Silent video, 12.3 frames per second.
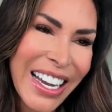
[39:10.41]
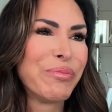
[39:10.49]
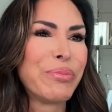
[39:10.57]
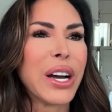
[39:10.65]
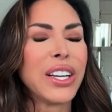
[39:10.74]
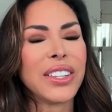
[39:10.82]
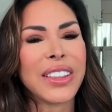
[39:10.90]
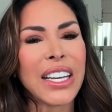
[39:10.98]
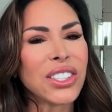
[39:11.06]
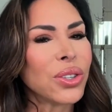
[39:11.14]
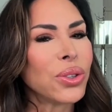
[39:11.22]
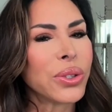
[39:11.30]
But
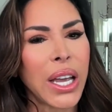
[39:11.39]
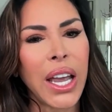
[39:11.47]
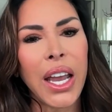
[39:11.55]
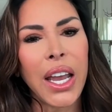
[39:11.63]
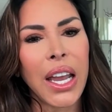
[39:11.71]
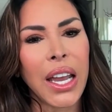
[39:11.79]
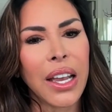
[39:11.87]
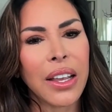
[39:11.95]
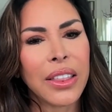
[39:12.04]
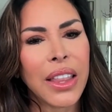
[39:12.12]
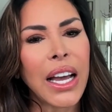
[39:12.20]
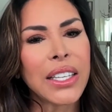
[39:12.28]
that's okay.
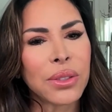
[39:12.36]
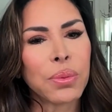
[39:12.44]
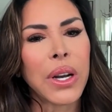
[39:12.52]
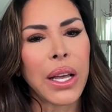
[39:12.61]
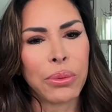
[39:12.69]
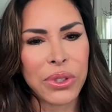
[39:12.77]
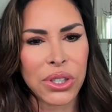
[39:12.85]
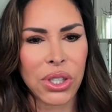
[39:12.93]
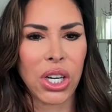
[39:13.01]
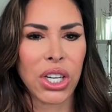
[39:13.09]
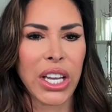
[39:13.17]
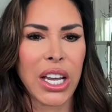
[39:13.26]
That's what I was
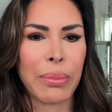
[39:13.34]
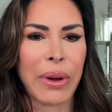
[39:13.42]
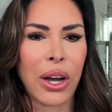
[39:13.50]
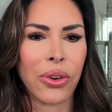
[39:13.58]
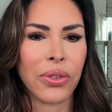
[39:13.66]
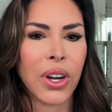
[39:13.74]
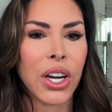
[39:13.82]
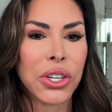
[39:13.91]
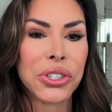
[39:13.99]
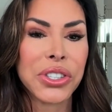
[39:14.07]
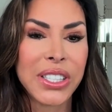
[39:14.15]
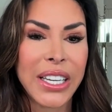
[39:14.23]
talking about.
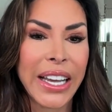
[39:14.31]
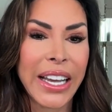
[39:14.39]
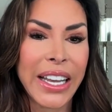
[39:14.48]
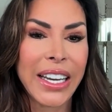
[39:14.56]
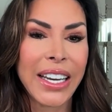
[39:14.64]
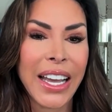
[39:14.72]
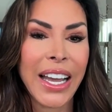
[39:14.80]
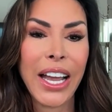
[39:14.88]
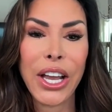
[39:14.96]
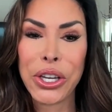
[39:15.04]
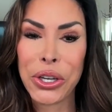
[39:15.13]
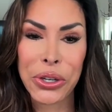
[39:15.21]
Understand
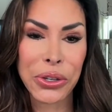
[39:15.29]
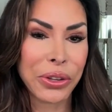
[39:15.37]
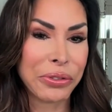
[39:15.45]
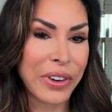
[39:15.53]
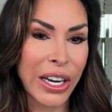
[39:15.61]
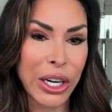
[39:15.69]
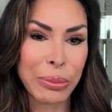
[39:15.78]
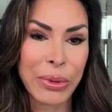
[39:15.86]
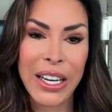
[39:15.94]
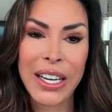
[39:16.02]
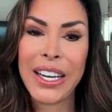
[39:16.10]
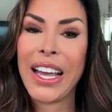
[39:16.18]
you're the
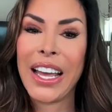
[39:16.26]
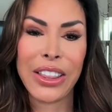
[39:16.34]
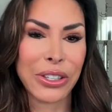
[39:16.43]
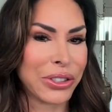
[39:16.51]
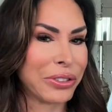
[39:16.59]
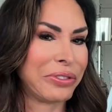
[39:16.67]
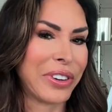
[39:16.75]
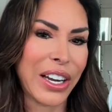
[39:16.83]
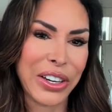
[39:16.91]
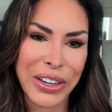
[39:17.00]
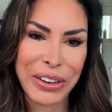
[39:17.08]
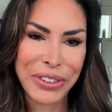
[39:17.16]
fireman and there's a
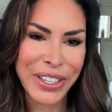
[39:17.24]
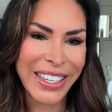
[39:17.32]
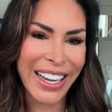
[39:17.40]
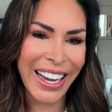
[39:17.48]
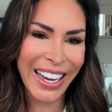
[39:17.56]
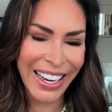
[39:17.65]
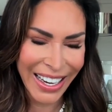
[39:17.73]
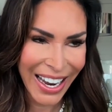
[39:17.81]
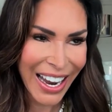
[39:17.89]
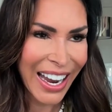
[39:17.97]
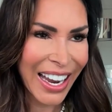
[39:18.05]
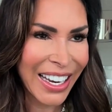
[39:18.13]
fire every day.
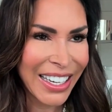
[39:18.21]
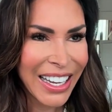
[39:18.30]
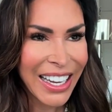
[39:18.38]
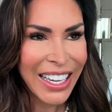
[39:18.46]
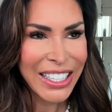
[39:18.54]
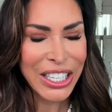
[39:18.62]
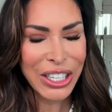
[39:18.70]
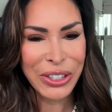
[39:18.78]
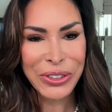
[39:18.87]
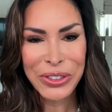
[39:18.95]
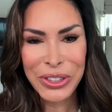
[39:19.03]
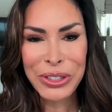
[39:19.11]
And,
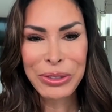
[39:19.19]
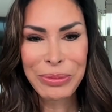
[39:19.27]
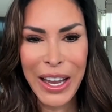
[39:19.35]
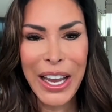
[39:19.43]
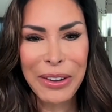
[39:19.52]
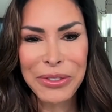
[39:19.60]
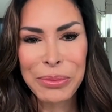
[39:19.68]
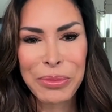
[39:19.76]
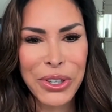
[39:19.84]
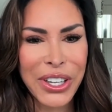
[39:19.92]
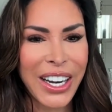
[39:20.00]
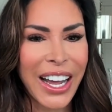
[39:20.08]
you may have to
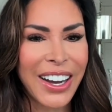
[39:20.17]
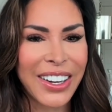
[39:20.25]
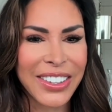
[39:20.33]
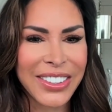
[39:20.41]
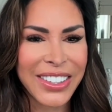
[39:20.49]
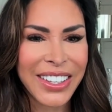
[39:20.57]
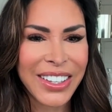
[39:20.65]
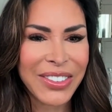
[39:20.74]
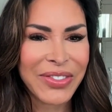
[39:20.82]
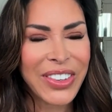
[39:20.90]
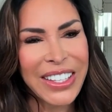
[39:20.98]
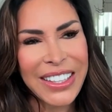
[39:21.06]
put it out,
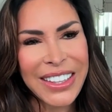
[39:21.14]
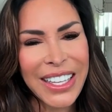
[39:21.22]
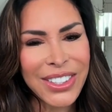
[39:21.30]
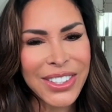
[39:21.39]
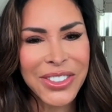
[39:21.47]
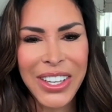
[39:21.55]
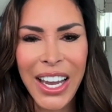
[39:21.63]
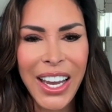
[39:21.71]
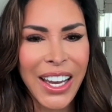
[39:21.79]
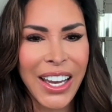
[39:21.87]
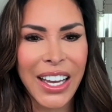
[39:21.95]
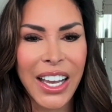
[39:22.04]
but that's
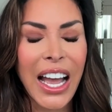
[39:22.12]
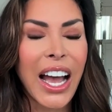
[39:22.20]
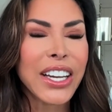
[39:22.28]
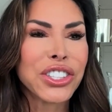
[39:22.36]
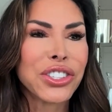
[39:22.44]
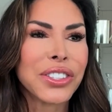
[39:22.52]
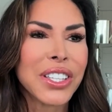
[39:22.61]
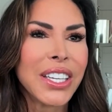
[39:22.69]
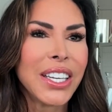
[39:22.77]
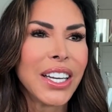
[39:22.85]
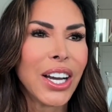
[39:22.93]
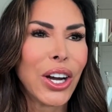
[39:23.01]
okay.
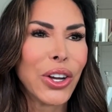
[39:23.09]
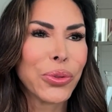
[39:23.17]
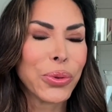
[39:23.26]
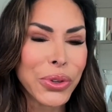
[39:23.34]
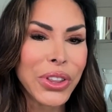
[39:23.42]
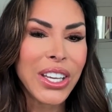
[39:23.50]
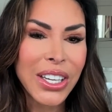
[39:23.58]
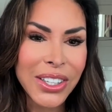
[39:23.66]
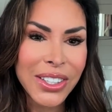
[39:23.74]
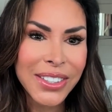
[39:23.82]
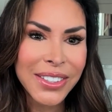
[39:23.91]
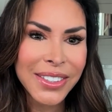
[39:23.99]
Actually, through the
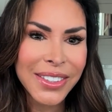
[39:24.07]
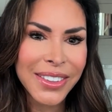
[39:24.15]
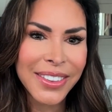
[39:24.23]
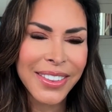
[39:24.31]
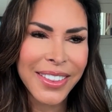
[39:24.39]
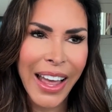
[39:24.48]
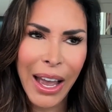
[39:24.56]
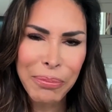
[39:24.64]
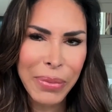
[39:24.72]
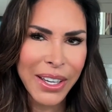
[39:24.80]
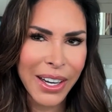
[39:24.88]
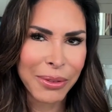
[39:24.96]
years, that
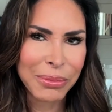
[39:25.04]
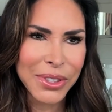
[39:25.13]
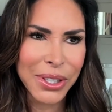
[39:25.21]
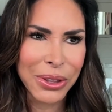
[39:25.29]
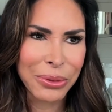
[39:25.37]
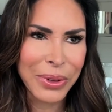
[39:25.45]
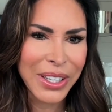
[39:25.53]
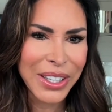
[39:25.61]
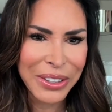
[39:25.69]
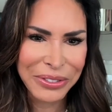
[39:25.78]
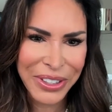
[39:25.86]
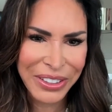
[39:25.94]
becomes the thrill
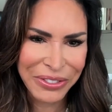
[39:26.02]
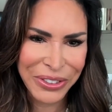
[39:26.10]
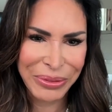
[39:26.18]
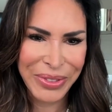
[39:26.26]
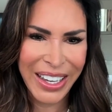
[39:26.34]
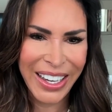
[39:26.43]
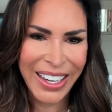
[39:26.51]
of it for me.